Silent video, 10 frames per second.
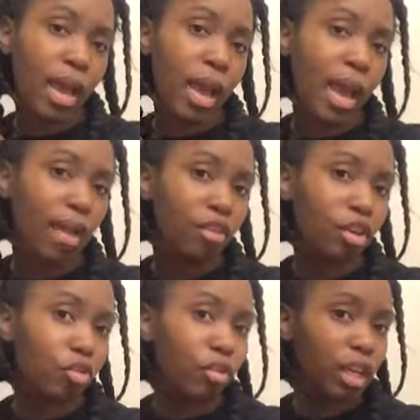Have
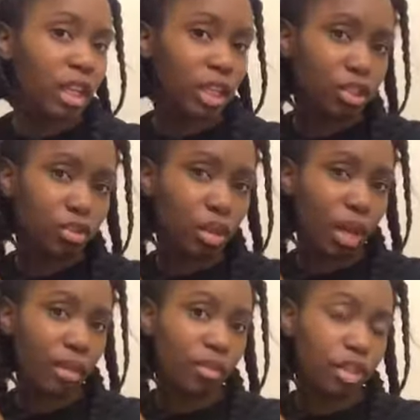a career that you love,